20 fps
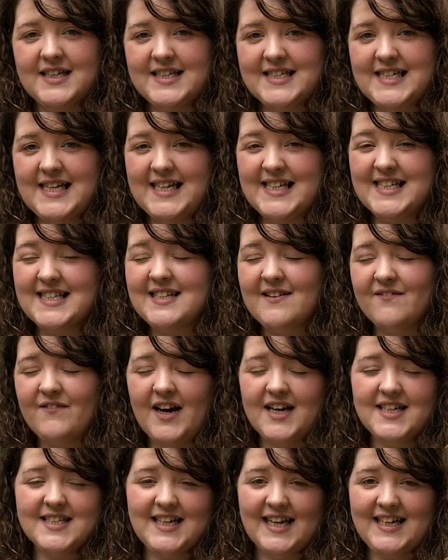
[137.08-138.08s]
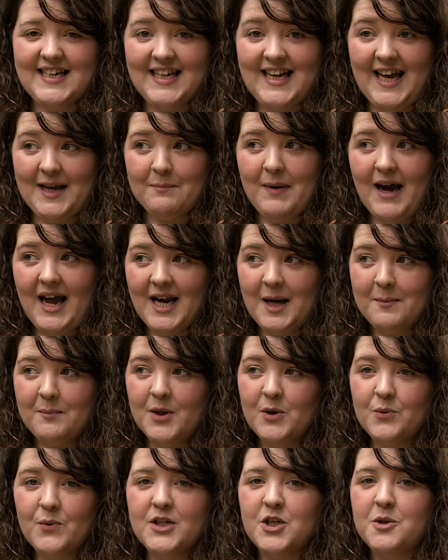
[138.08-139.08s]
that it tastes very slightly like
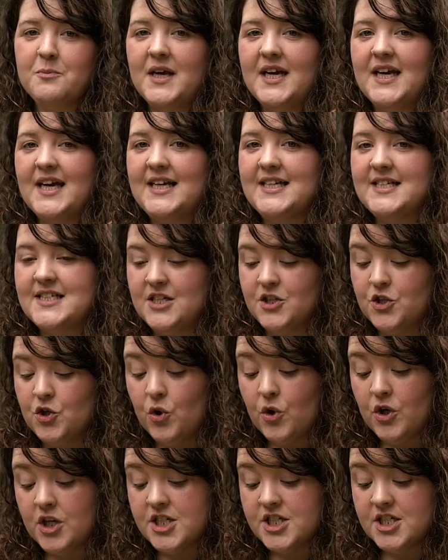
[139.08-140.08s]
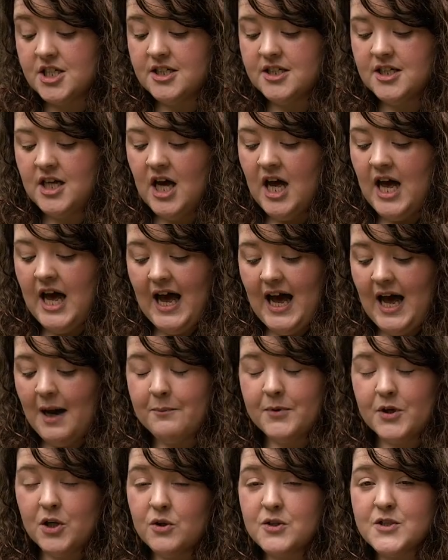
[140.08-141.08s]
pineapple when you make it into a cordial,
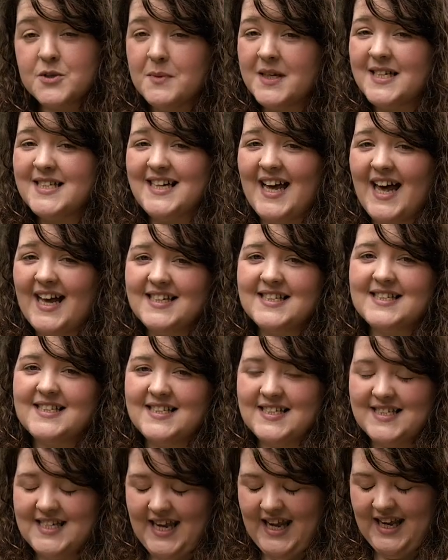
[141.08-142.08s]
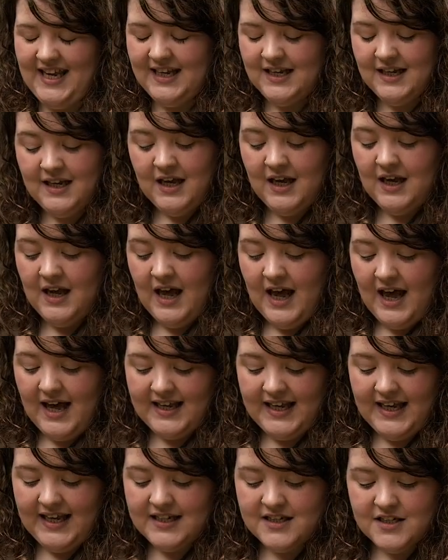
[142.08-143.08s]
um, but also makes an excellent tea.
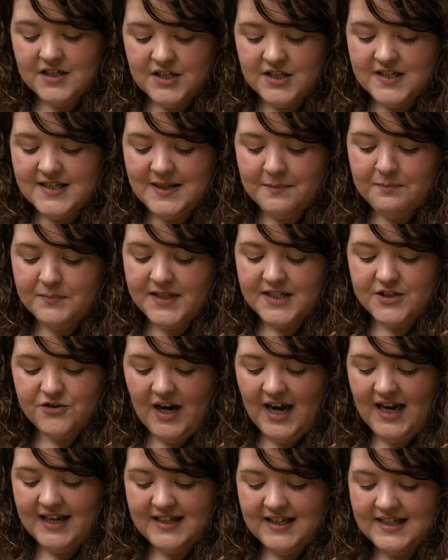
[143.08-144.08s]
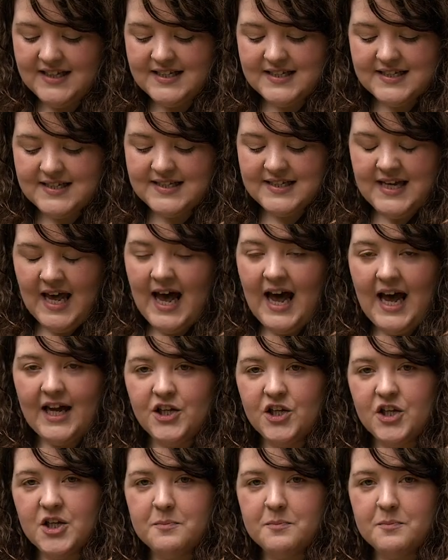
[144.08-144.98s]
Again, just simply dry this and